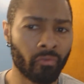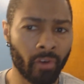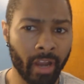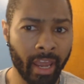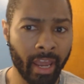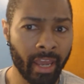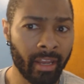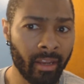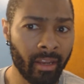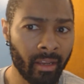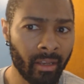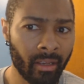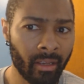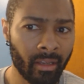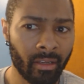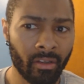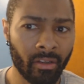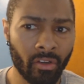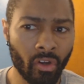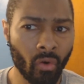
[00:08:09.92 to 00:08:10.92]
dread
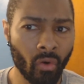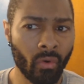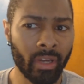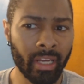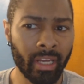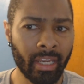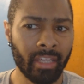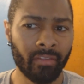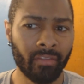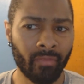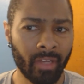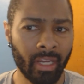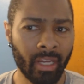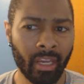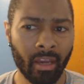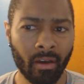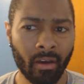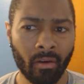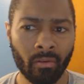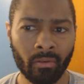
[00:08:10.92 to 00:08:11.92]
doing these
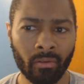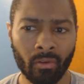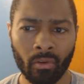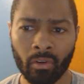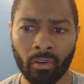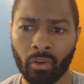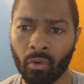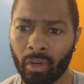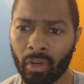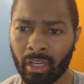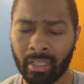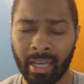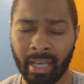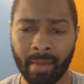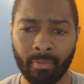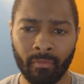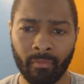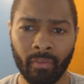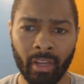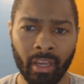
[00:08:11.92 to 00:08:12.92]
videos or doing the
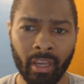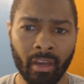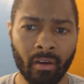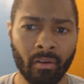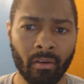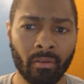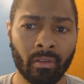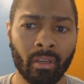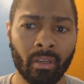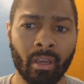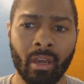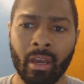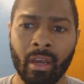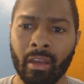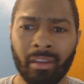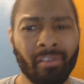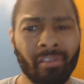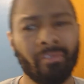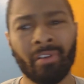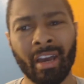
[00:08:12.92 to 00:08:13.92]
type of videos,
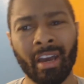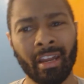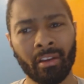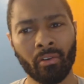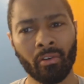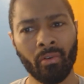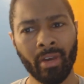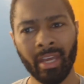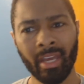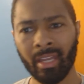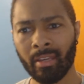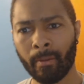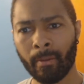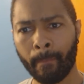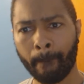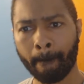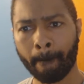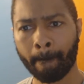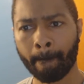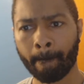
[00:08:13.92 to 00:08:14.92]
you don't gotta quit.
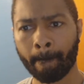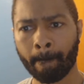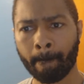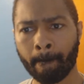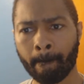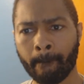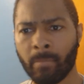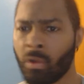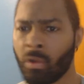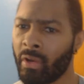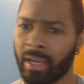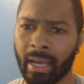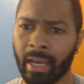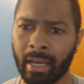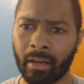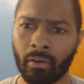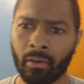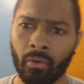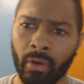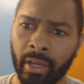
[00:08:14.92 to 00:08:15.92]
You ain't
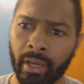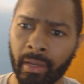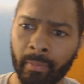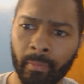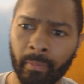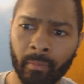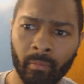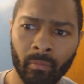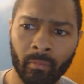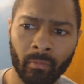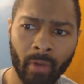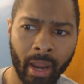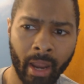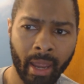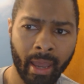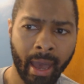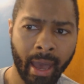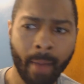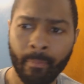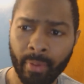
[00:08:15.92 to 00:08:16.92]
gotta quit,
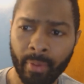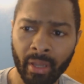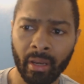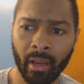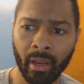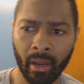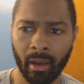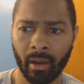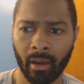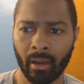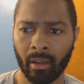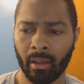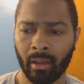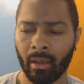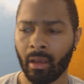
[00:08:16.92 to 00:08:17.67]
right? I've been there.